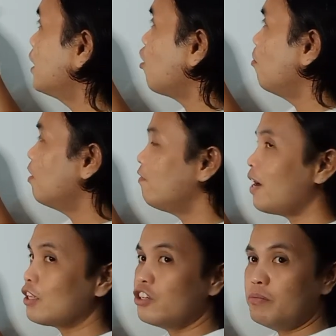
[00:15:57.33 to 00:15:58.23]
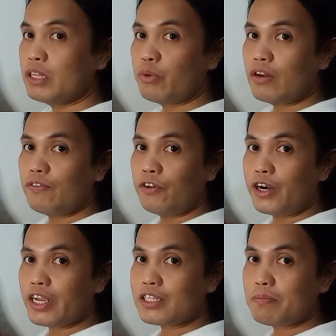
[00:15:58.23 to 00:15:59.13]
common factor between
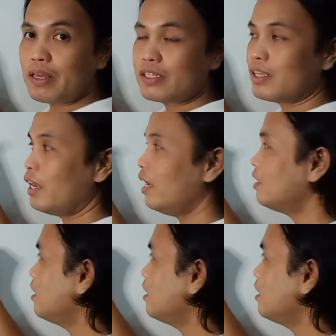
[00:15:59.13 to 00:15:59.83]
4x plus 8